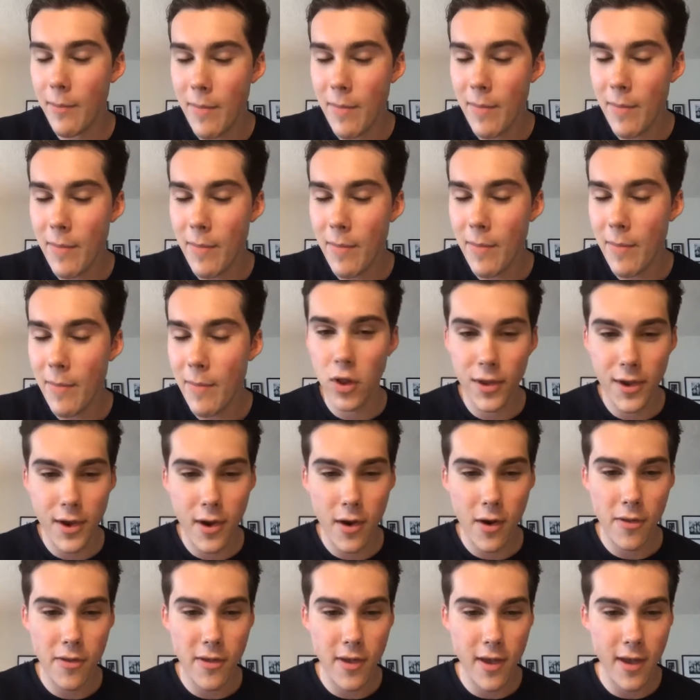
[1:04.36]
mentioned
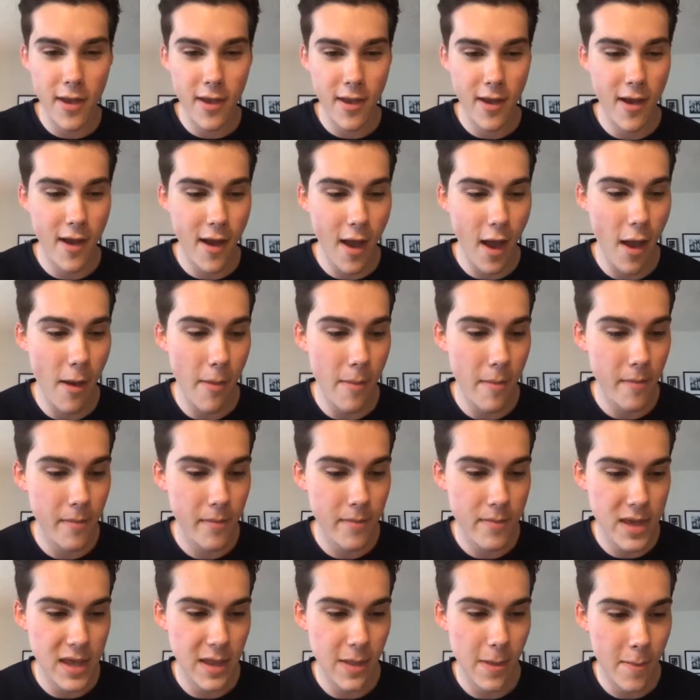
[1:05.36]
earlier that
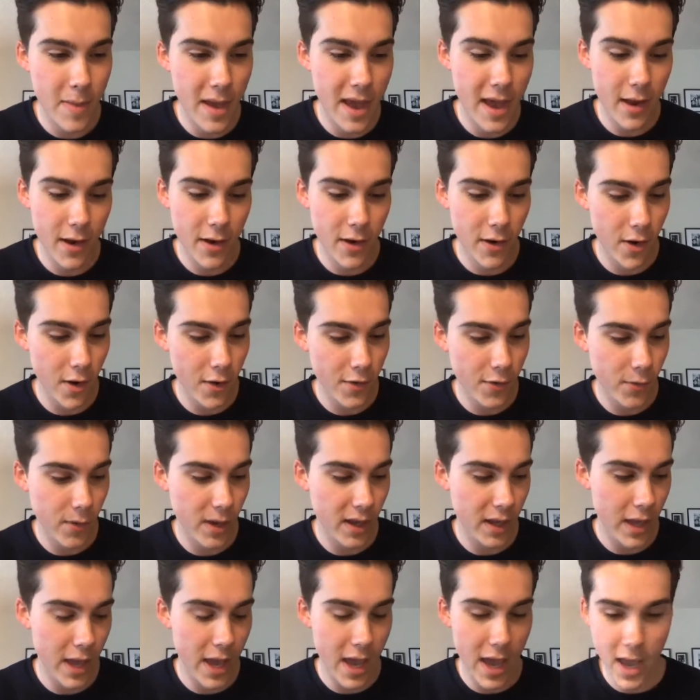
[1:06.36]
me and the band are
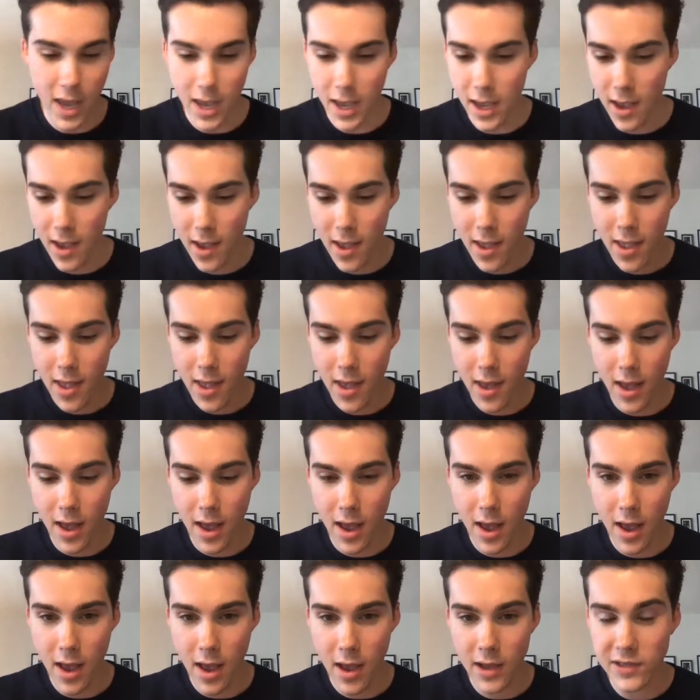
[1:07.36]
doing a
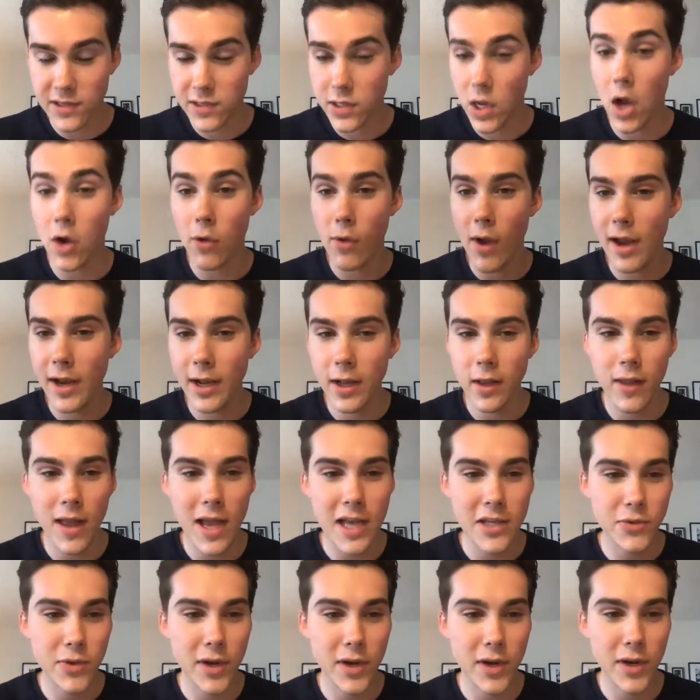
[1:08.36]
songwriting
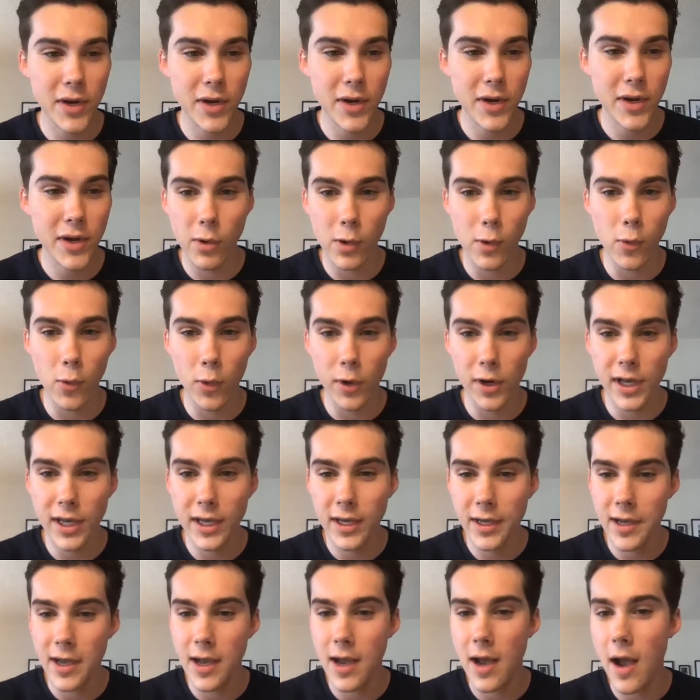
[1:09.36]
class right now that we're
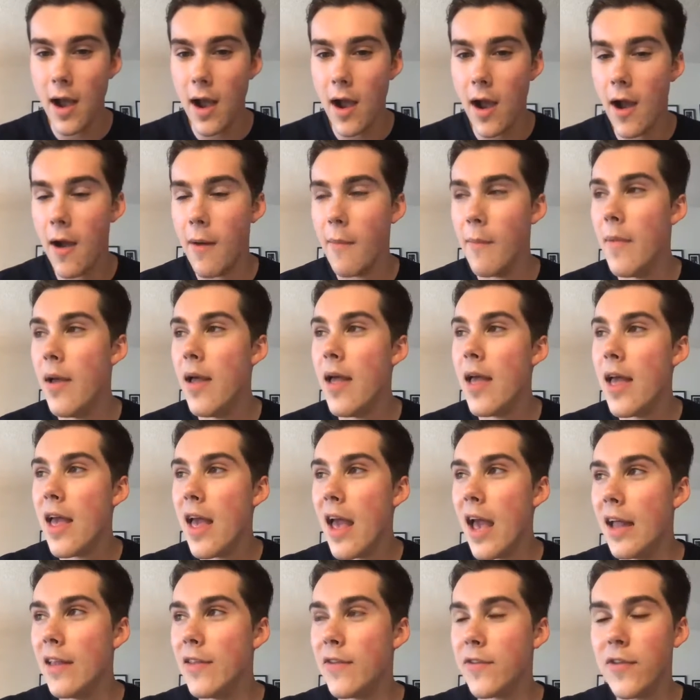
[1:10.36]
recording.
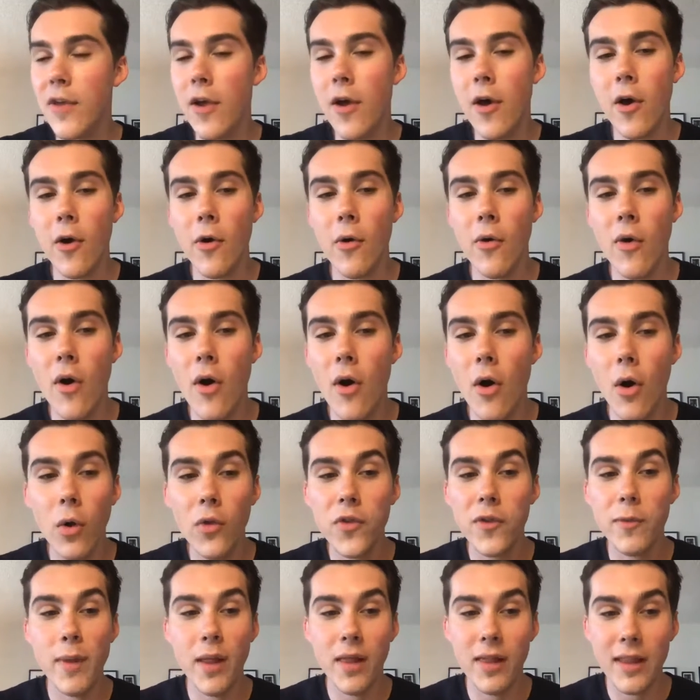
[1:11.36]
And so
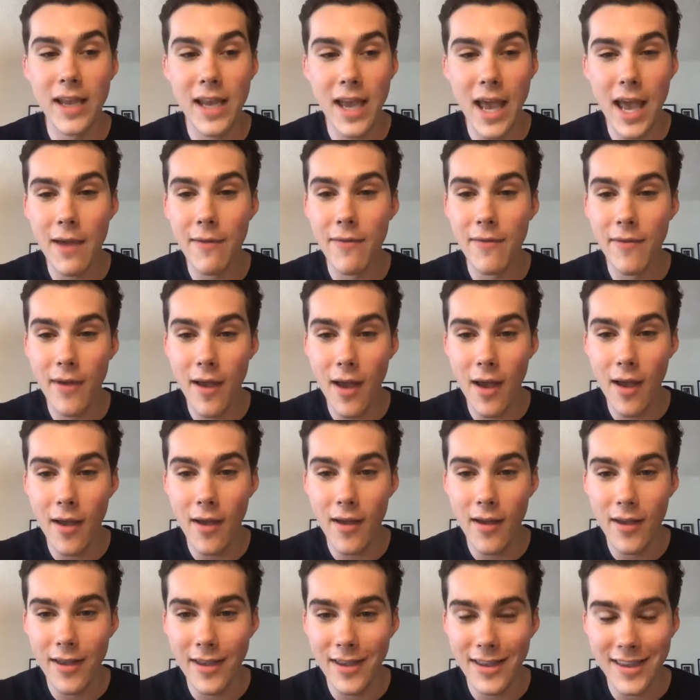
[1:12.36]
ultimately,
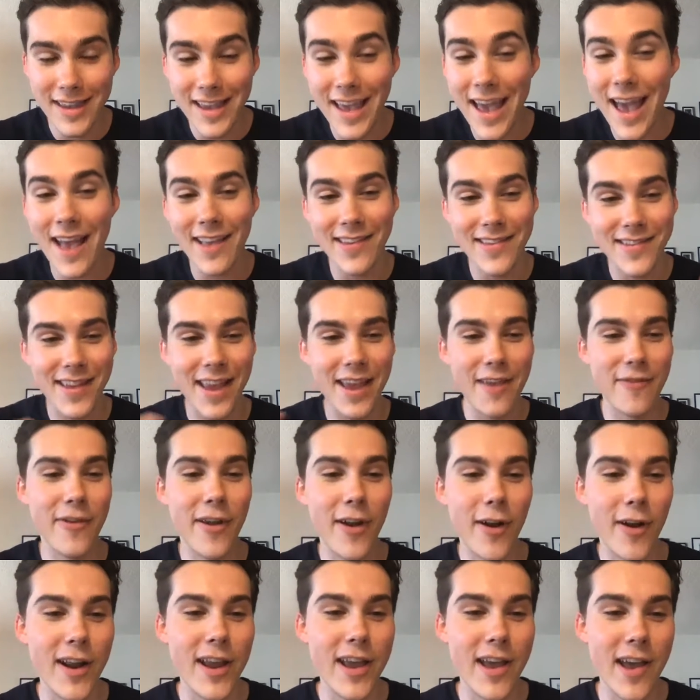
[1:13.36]
a
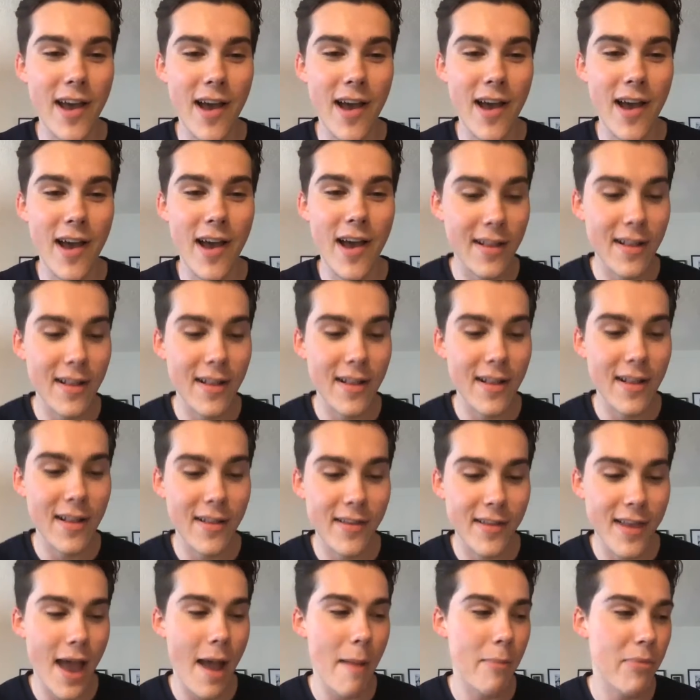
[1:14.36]
very
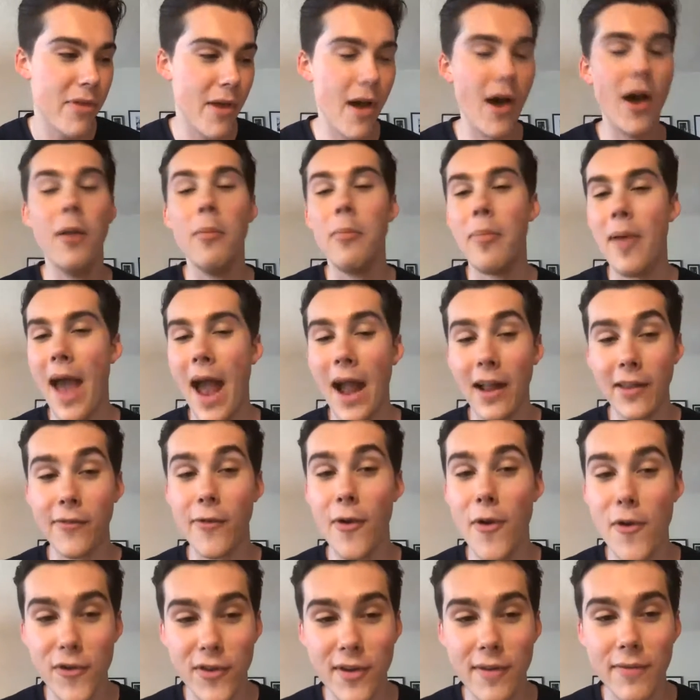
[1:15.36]
in-depth, unpacked
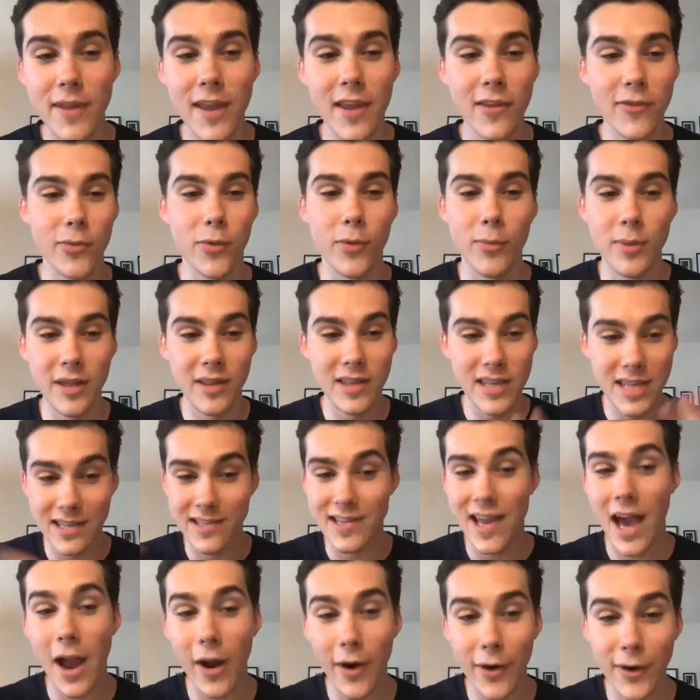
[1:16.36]
version of this will be the
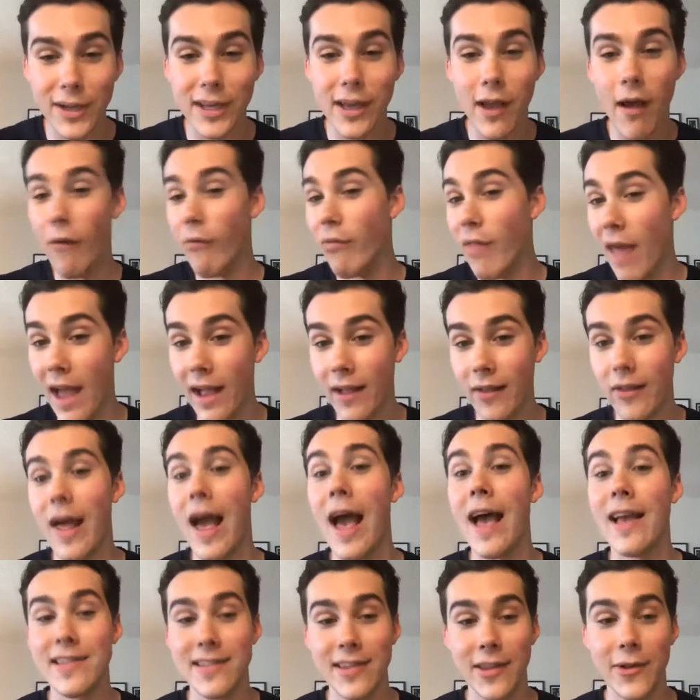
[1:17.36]
entirety of that
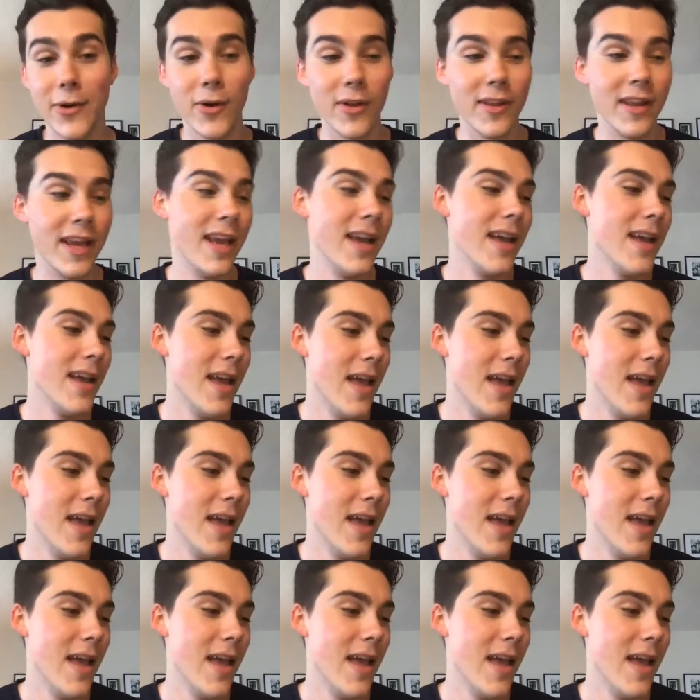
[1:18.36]
class, literally.